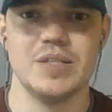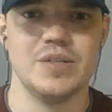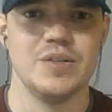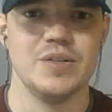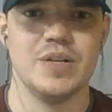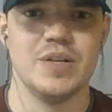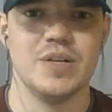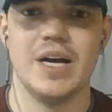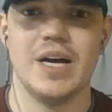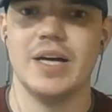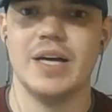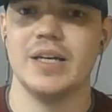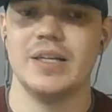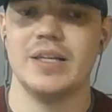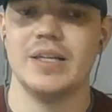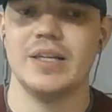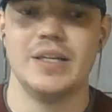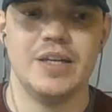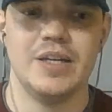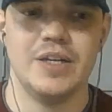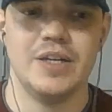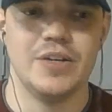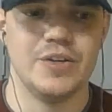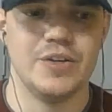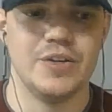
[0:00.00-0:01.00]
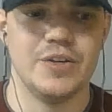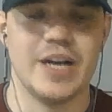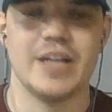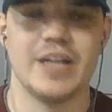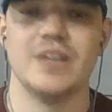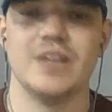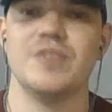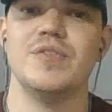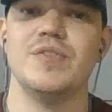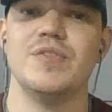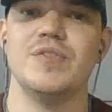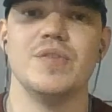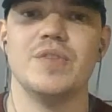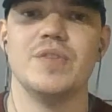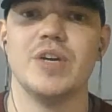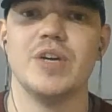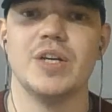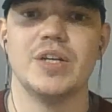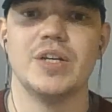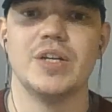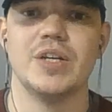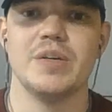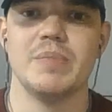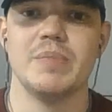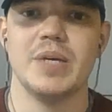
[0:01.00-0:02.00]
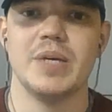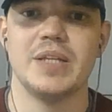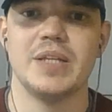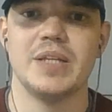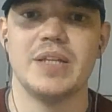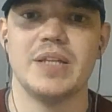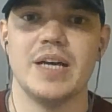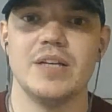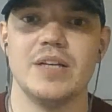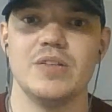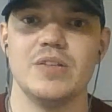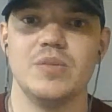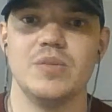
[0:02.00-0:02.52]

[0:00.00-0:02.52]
You're not going to feel very good about that.